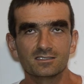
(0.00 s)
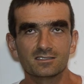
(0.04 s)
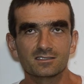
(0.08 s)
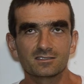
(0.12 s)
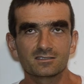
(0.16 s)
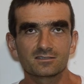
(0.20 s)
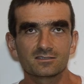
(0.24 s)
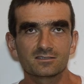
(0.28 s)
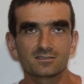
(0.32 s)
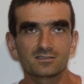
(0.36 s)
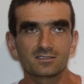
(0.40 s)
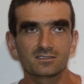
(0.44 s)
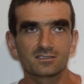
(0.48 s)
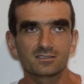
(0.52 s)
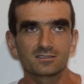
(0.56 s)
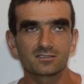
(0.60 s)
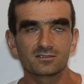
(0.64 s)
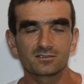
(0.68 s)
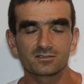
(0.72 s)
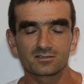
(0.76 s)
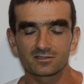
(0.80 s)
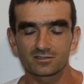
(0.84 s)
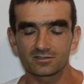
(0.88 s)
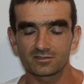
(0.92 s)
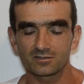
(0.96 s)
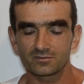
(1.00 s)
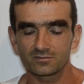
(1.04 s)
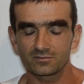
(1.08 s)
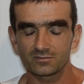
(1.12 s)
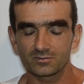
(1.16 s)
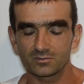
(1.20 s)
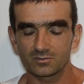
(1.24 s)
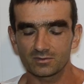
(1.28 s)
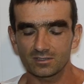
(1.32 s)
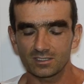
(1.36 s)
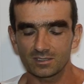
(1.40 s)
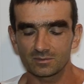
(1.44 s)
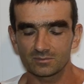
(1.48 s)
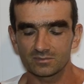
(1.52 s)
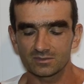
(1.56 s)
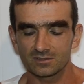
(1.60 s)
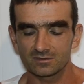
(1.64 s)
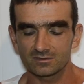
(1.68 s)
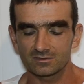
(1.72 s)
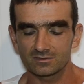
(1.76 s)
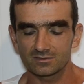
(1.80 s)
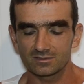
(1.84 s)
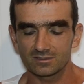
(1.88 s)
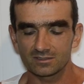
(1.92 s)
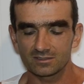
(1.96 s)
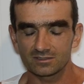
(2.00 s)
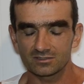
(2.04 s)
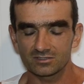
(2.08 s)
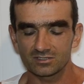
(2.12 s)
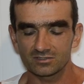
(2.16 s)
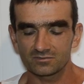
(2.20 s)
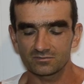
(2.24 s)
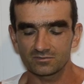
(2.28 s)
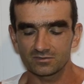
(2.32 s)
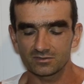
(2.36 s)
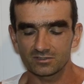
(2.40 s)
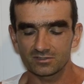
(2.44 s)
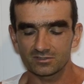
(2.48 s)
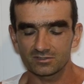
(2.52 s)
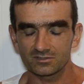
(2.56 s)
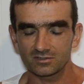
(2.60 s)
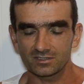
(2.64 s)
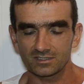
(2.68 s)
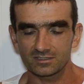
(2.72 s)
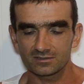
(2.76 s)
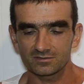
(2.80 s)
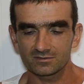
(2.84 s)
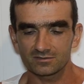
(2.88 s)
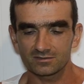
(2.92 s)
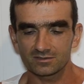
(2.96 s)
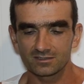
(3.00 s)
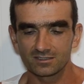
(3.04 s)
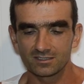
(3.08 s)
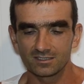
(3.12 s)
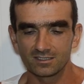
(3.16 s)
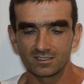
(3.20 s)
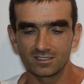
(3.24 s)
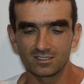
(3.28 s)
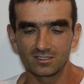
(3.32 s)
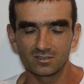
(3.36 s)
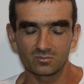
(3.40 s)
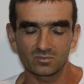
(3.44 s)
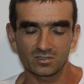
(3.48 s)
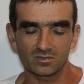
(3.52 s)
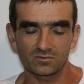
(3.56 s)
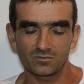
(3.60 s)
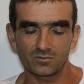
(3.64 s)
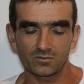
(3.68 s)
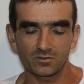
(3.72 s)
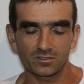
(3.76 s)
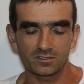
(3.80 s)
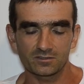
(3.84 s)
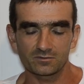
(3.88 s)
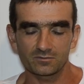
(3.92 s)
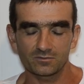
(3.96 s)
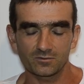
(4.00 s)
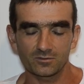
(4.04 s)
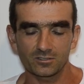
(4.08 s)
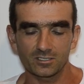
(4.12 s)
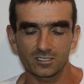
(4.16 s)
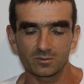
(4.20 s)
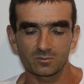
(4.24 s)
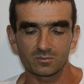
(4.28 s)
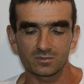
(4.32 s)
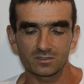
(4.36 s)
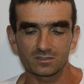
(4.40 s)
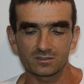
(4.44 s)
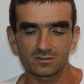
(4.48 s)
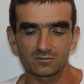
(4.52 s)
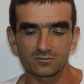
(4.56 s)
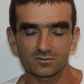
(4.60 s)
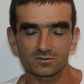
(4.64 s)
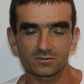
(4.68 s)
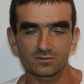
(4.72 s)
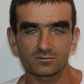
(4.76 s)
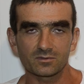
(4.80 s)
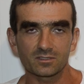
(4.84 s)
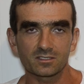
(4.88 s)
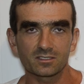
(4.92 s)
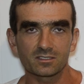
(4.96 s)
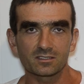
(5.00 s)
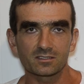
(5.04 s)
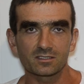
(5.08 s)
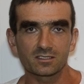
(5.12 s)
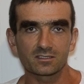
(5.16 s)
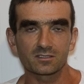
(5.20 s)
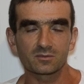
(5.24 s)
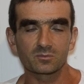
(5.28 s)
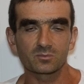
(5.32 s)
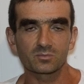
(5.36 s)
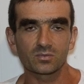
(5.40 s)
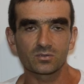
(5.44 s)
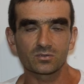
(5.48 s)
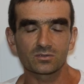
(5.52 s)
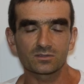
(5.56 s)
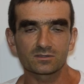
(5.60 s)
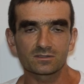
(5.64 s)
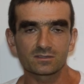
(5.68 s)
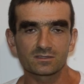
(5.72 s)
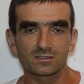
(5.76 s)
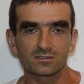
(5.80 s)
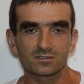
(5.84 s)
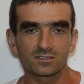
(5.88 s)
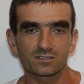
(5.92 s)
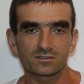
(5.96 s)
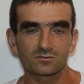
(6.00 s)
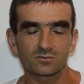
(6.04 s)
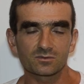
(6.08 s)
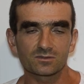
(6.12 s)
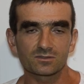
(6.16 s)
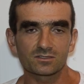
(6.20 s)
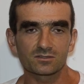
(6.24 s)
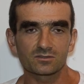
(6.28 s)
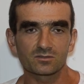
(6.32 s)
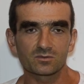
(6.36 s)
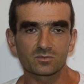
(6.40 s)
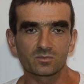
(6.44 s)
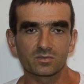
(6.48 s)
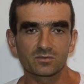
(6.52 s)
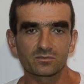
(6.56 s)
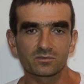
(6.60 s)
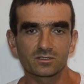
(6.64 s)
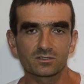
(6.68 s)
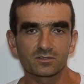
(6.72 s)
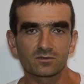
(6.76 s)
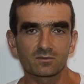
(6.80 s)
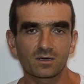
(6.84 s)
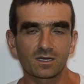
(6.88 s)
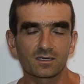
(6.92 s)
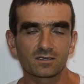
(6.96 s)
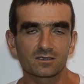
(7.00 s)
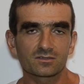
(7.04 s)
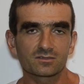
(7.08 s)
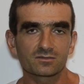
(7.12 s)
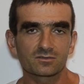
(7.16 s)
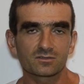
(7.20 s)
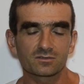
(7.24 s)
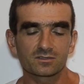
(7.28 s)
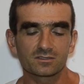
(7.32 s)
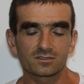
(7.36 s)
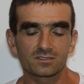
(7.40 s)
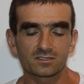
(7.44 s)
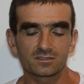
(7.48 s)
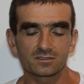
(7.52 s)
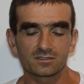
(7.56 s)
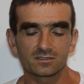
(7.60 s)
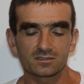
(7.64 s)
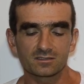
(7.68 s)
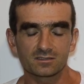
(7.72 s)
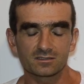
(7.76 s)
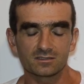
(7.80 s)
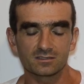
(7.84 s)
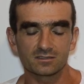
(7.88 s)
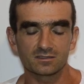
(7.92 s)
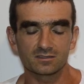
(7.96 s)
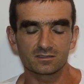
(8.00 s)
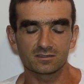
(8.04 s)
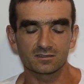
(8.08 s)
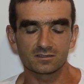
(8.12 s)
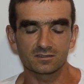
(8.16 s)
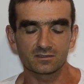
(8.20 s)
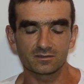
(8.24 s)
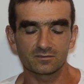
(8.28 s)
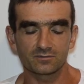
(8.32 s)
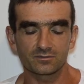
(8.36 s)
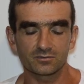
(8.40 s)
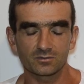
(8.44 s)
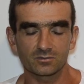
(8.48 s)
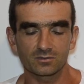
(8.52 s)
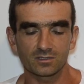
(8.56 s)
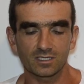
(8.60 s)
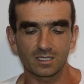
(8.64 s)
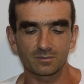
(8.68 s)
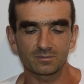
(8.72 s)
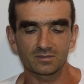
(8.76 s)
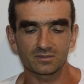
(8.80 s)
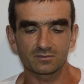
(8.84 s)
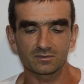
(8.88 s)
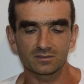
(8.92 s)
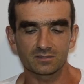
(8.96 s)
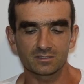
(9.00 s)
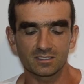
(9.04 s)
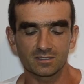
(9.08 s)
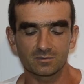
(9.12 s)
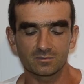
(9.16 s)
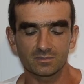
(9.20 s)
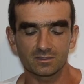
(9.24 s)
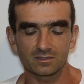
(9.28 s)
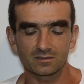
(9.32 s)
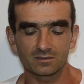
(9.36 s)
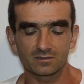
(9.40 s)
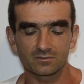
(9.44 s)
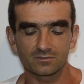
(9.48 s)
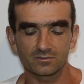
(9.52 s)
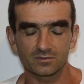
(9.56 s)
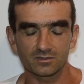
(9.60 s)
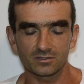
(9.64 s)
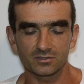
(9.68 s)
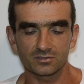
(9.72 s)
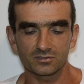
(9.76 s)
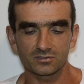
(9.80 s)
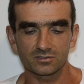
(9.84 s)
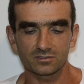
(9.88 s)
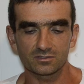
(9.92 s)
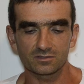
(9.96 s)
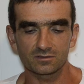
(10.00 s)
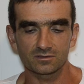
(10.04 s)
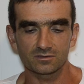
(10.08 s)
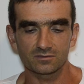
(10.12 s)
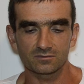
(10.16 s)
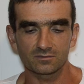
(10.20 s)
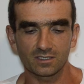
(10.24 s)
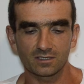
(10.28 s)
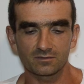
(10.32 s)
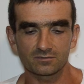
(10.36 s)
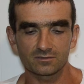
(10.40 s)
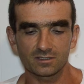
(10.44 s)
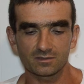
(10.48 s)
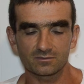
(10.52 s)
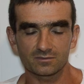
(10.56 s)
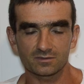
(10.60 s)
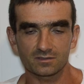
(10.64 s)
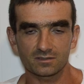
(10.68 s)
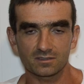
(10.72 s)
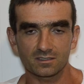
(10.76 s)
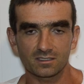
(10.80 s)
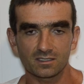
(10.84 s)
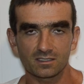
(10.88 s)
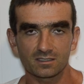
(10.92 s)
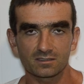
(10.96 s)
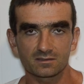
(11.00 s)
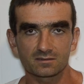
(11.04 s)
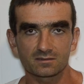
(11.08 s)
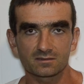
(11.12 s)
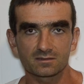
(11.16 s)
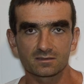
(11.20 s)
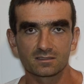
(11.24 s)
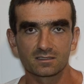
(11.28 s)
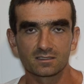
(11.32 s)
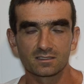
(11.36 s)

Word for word: Yesterday he did a uh, few laps and today he just finished rest. But for it, for him it wasn't really that important. He just wanted to be with the runners, so he did he did a uh, few laps with them and finished 5000 k's.